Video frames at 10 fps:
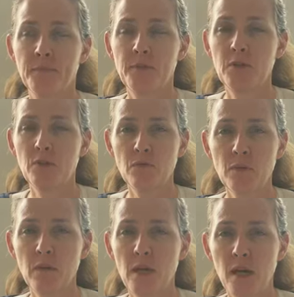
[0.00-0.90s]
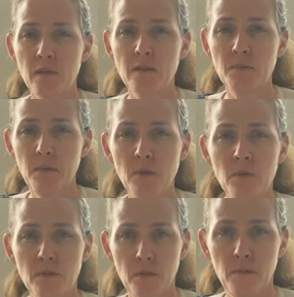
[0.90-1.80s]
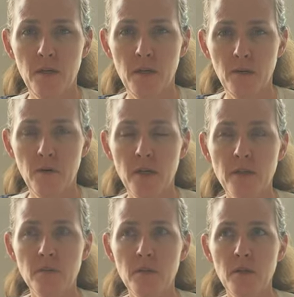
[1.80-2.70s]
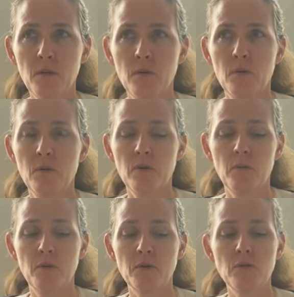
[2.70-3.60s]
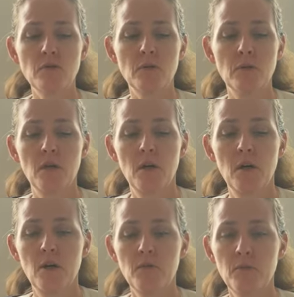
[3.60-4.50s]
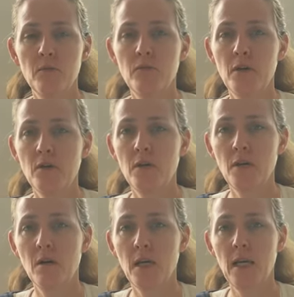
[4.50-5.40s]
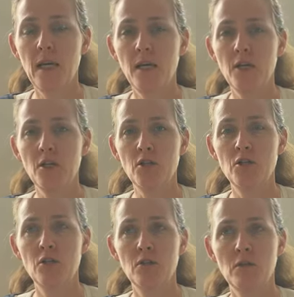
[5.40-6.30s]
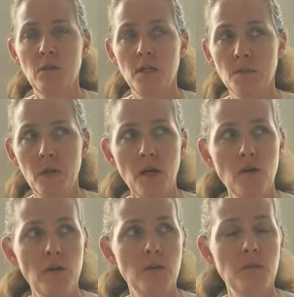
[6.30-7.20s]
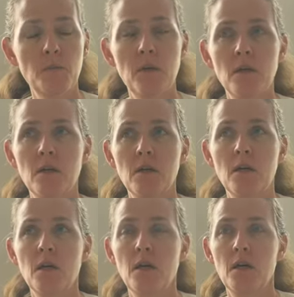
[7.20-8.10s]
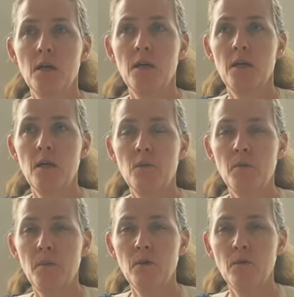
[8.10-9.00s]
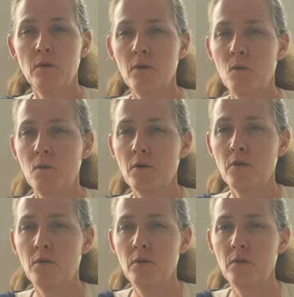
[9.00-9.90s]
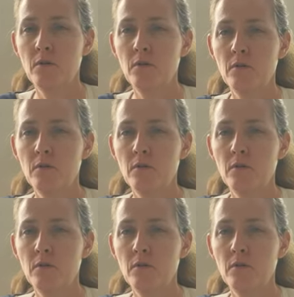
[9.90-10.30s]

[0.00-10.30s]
Just really how to speak with somebody, right? It's something that we work on with children from a very young age as parents, but it would be a really wonderful